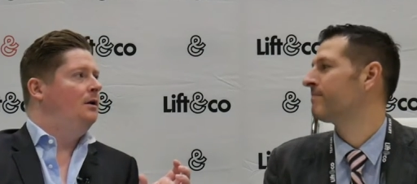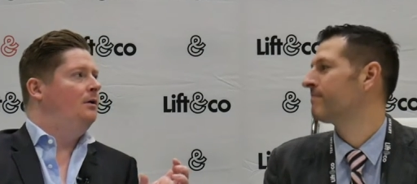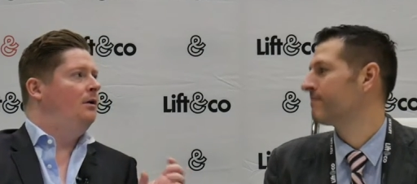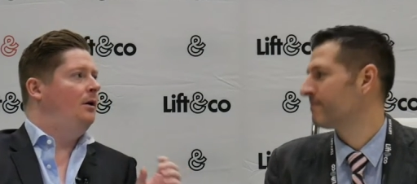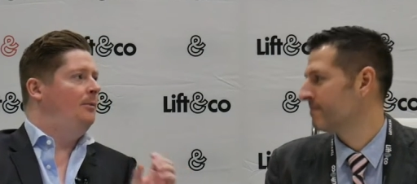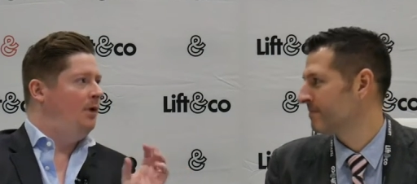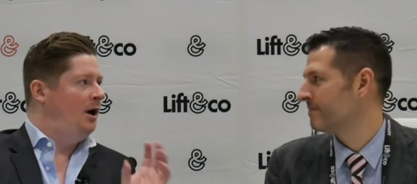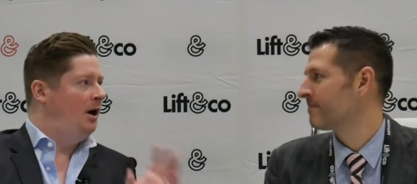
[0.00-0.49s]

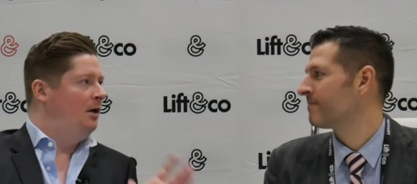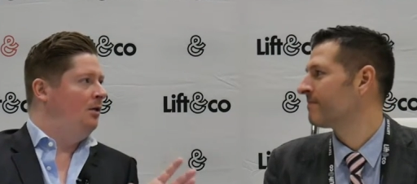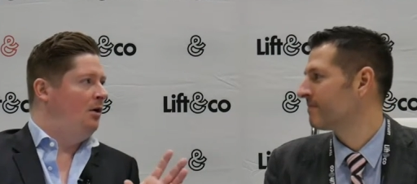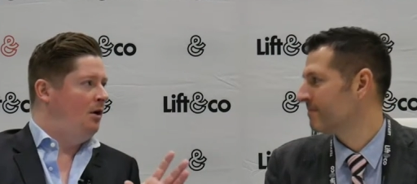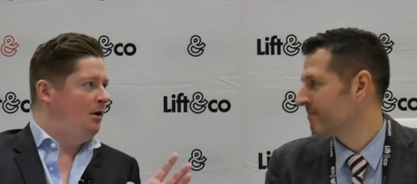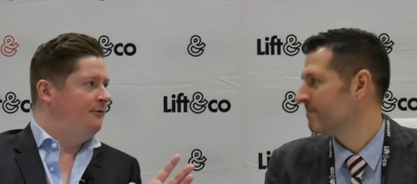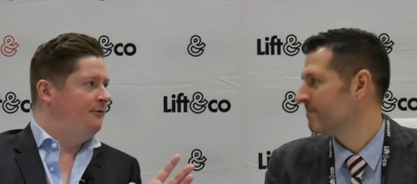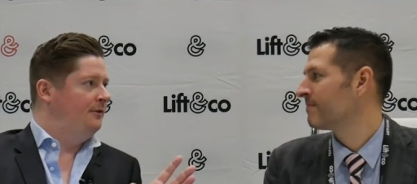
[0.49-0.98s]
Speaker 1: a mile
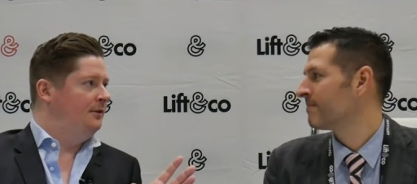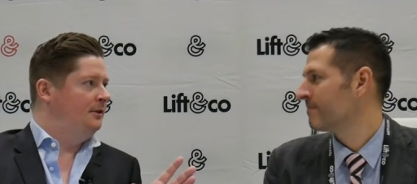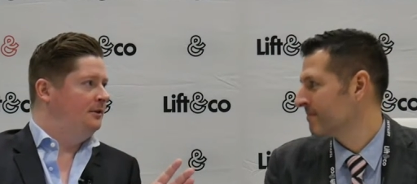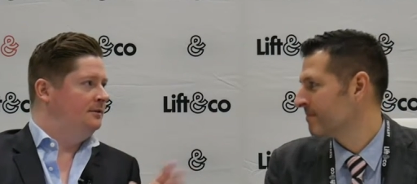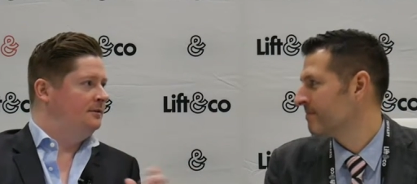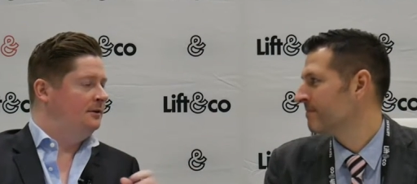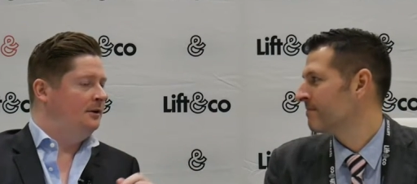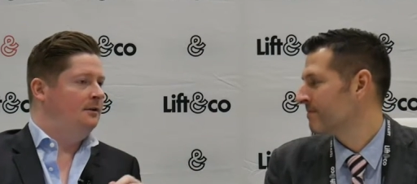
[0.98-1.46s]
off, and they
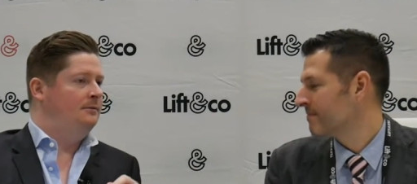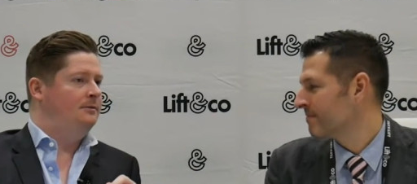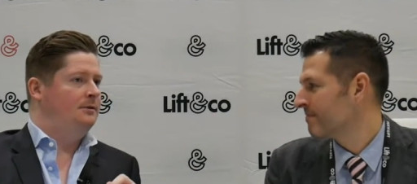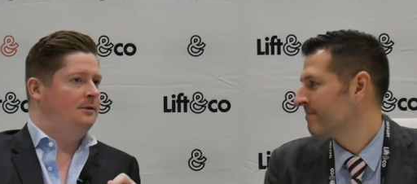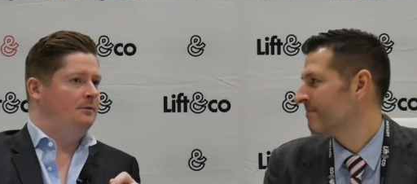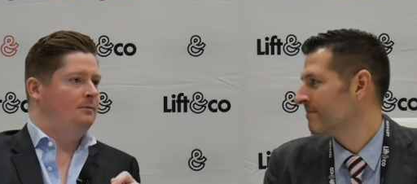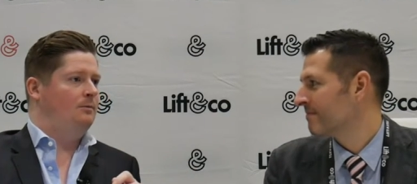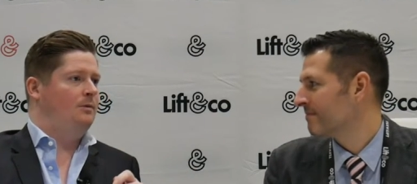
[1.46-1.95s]
said,
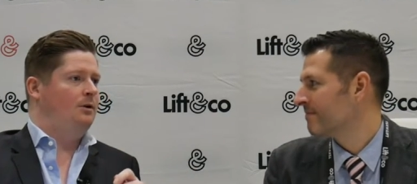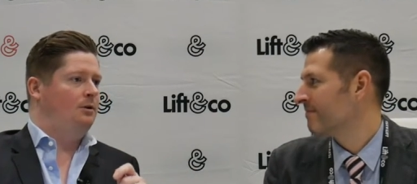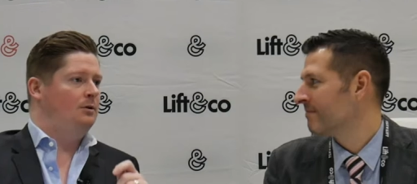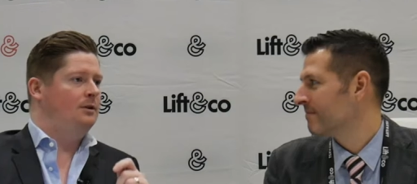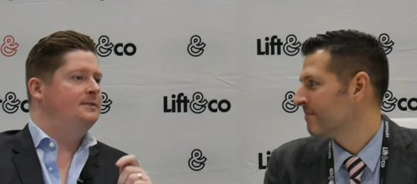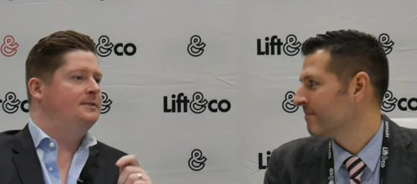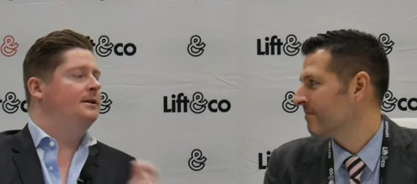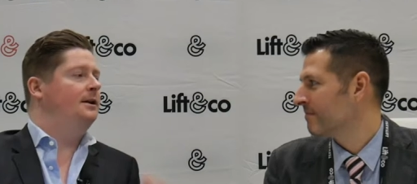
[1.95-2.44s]
to, you know,
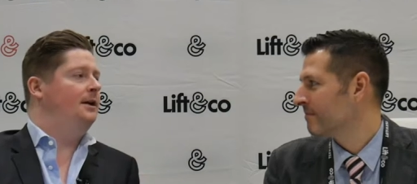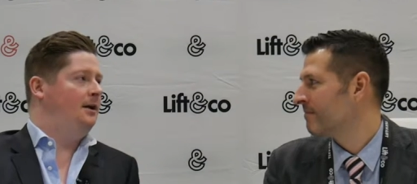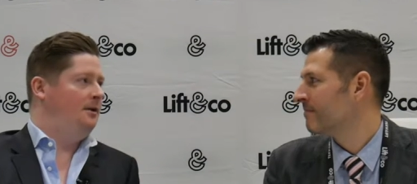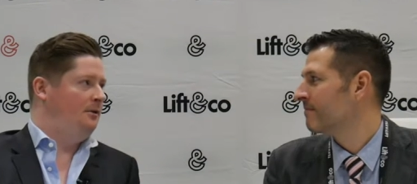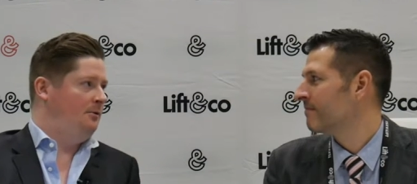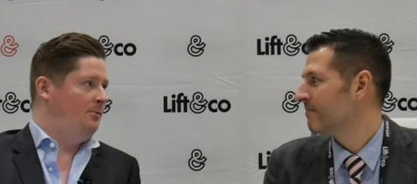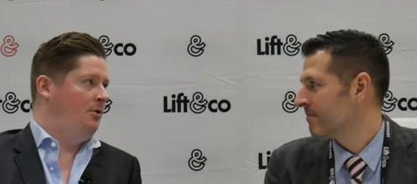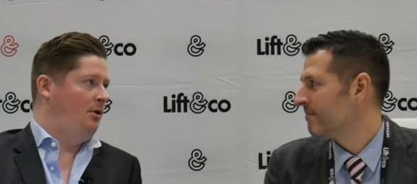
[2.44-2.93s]
let's get ahead
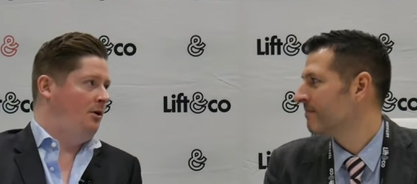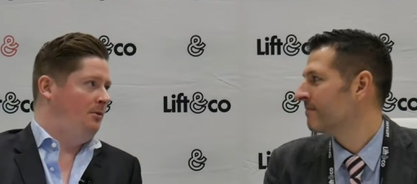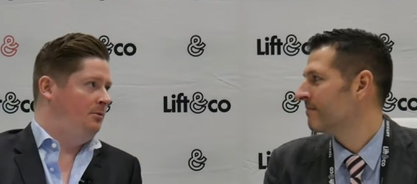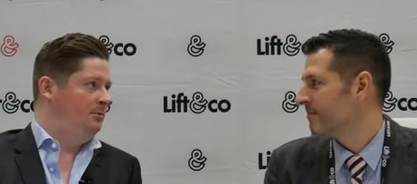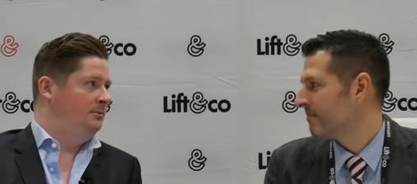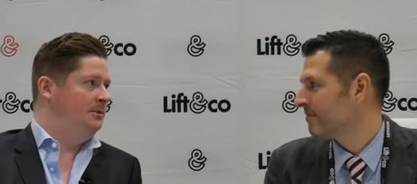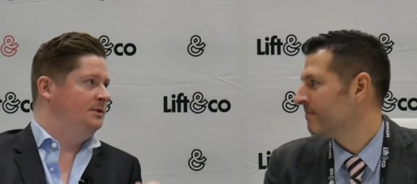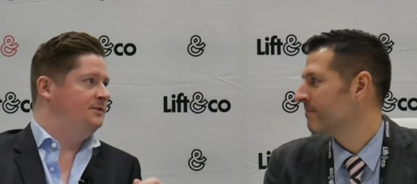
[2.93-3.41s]
of the
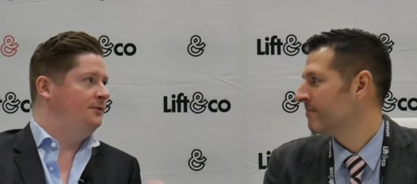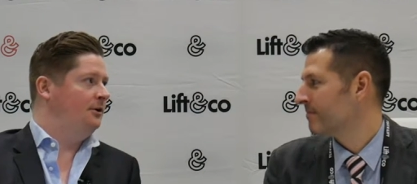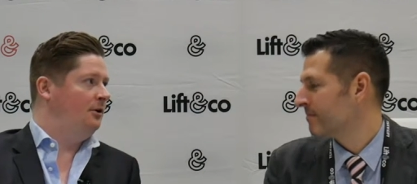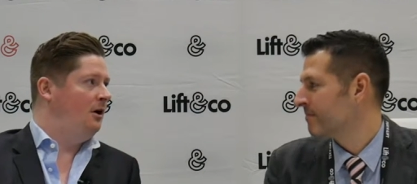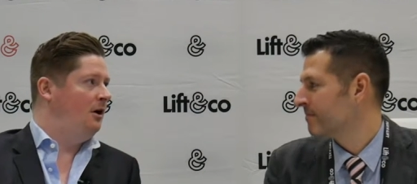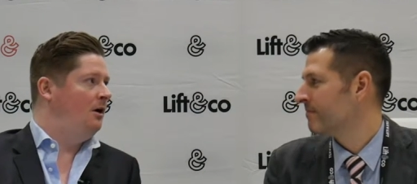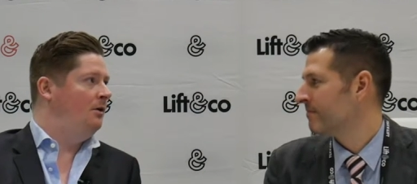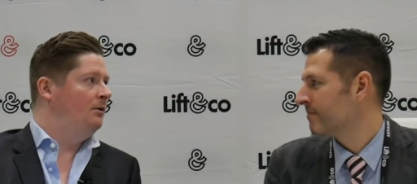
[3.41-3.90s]
problem. Let's figure
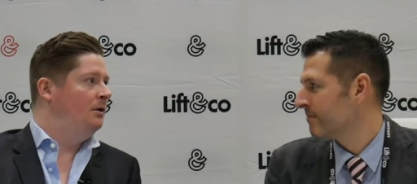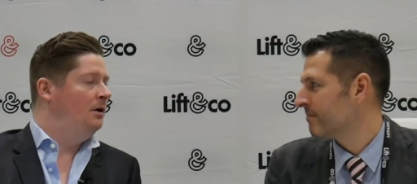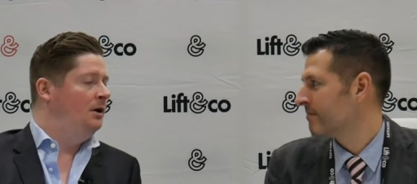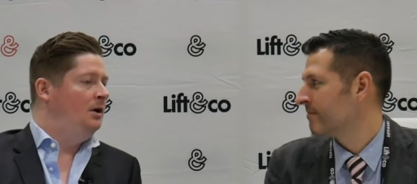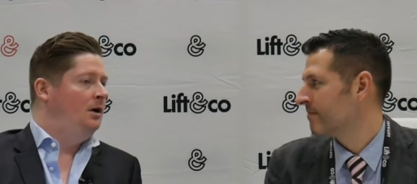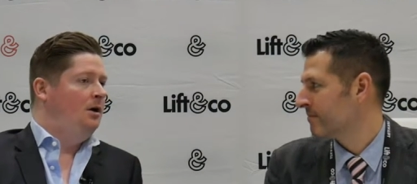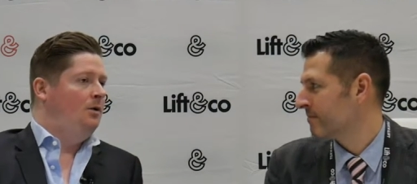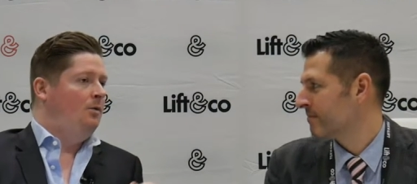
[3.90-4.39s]
out
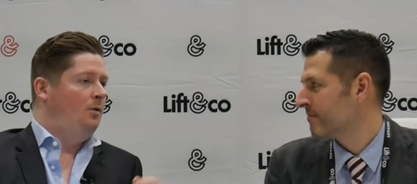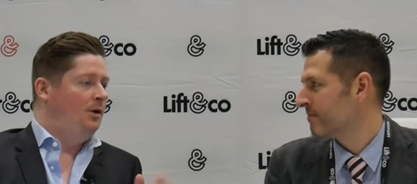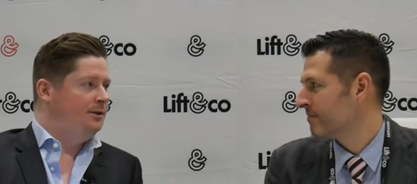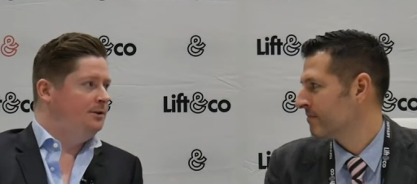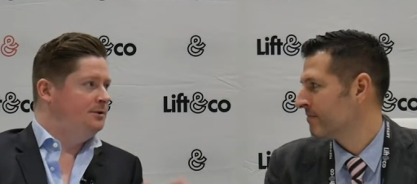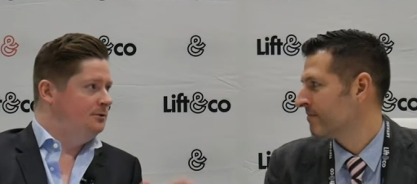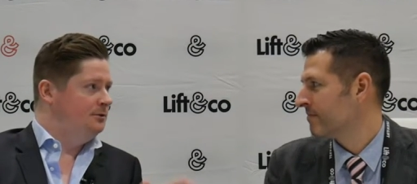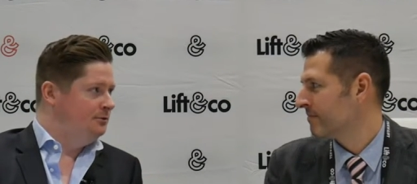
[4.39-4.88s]
what
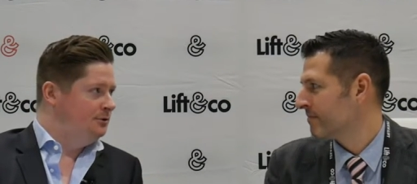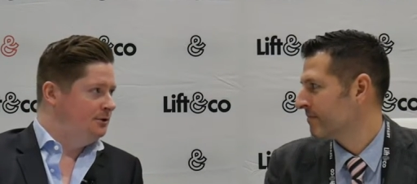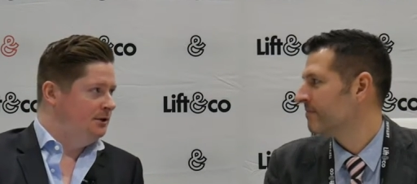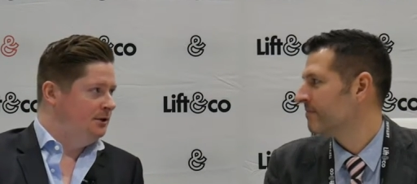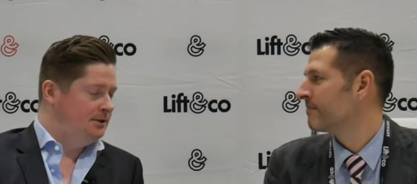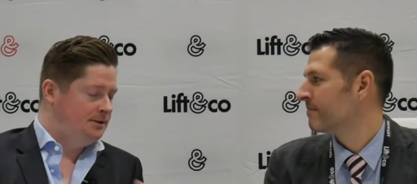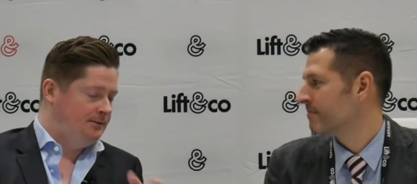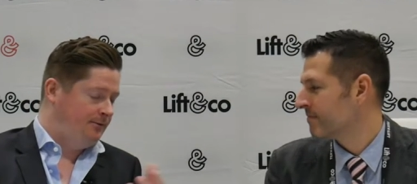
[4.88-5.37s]
the solution
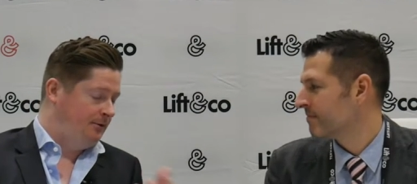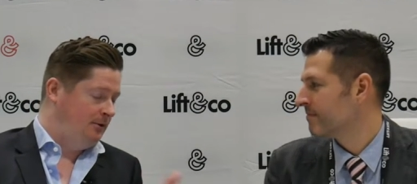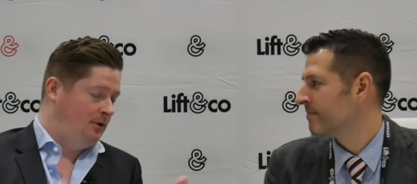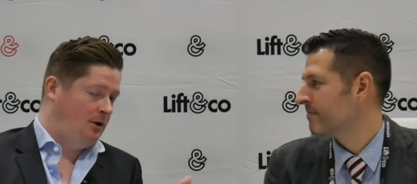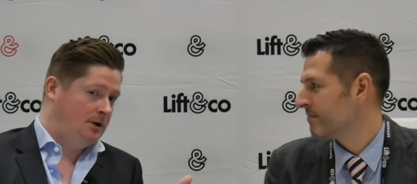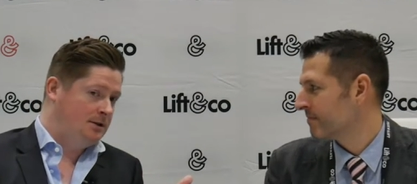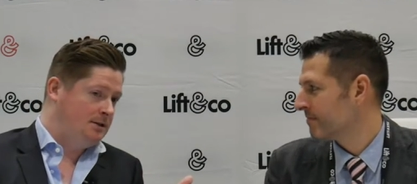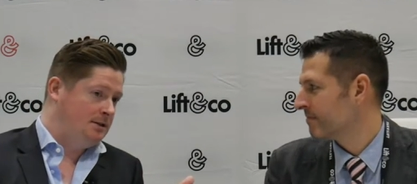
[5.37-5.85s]
is. And for the
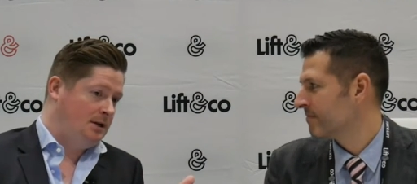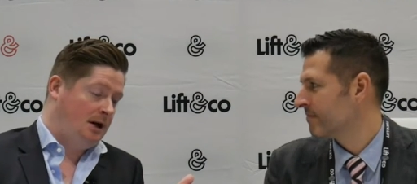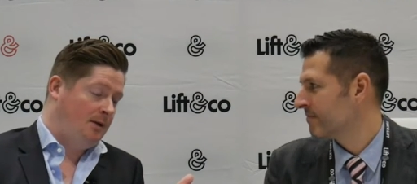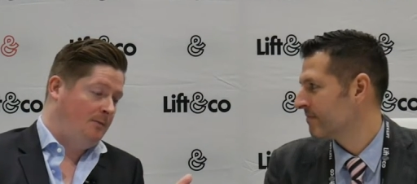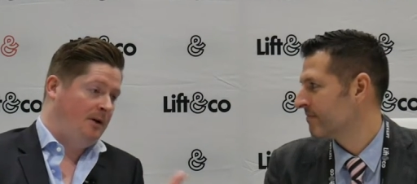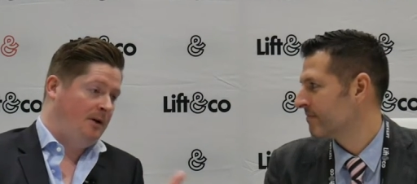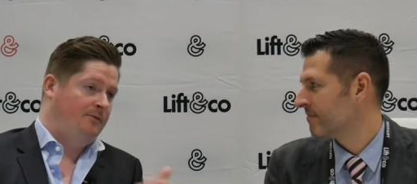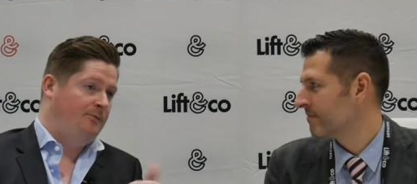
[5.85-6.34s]
longest
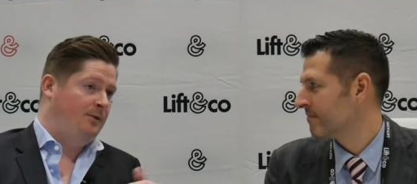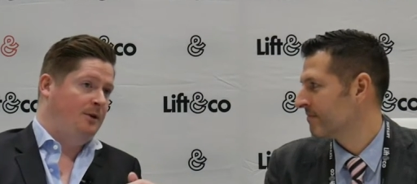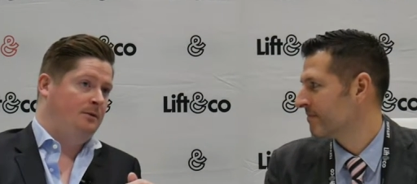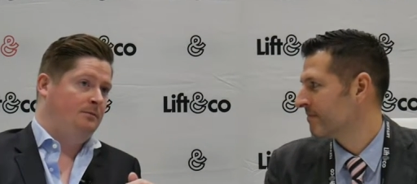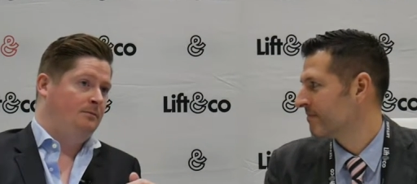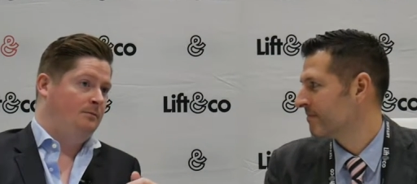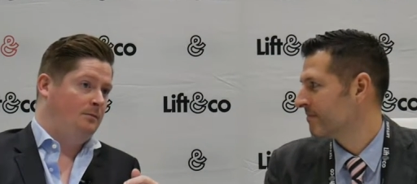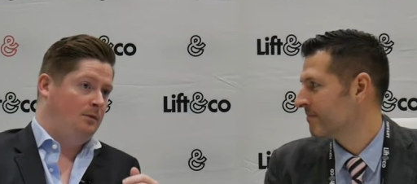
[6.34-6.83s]
time, I've been,
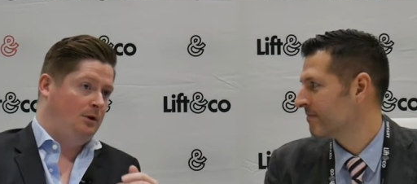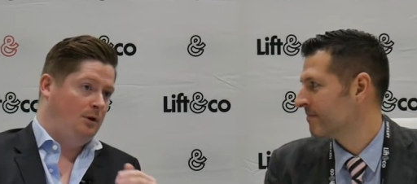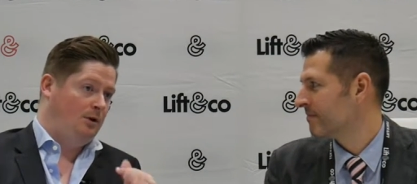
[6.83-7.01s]
you